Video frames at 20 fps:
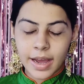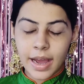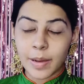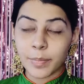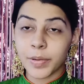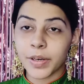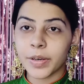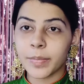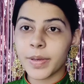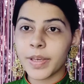
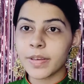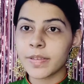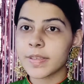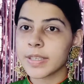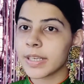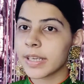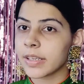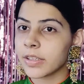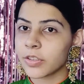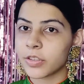I'm going to be
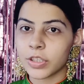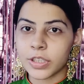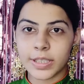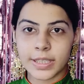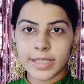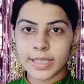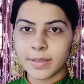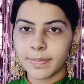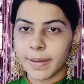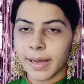using
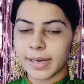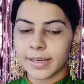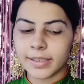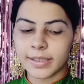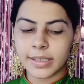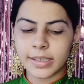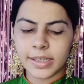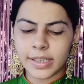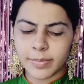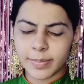just this
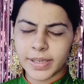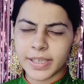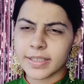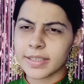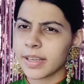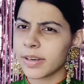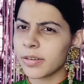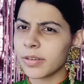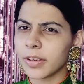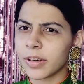palette today
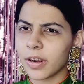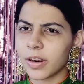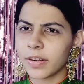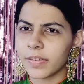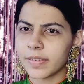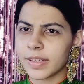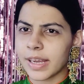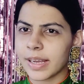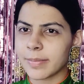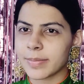because I know a lot
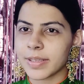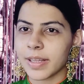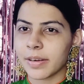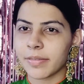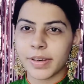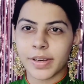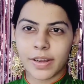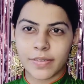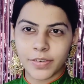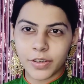of times like
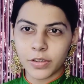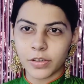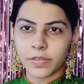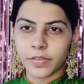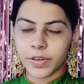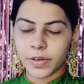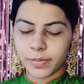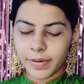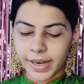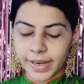when you have to go
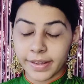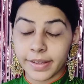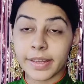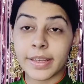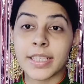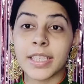for a wedding,